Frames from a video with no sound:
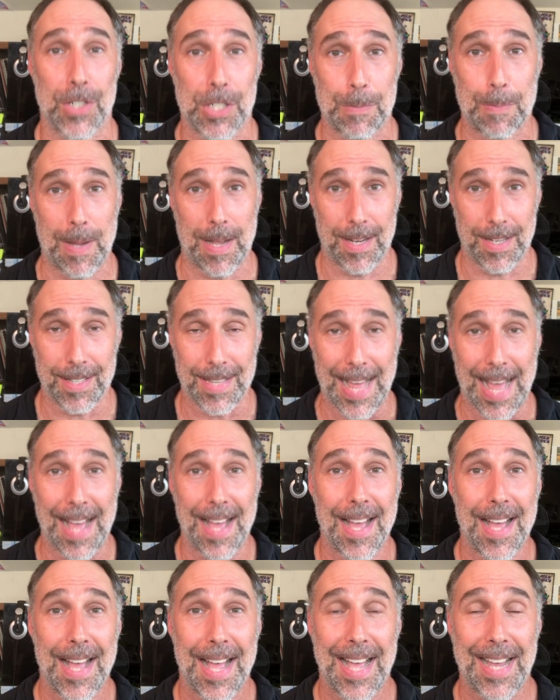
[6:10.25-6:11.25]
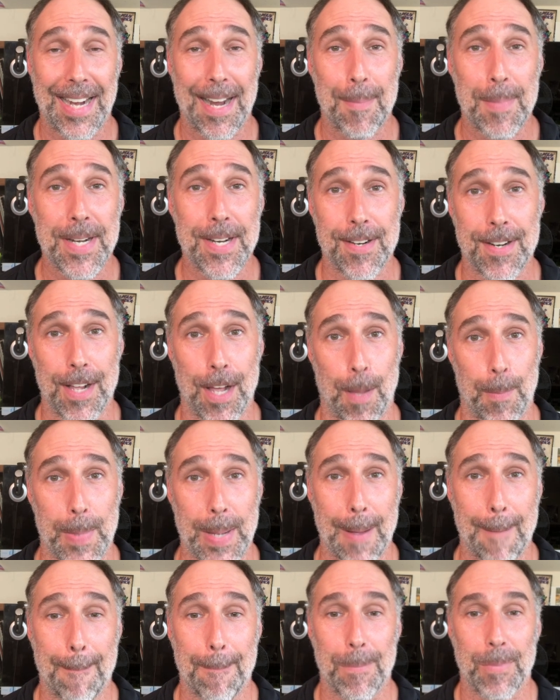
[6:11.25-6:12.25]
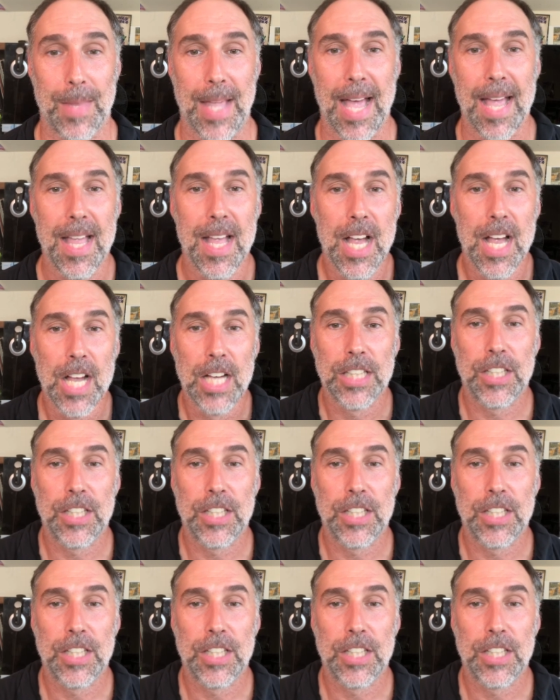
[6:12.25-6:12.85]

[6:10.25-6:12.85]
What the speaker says: respond to that? And I'm here to help you, okay?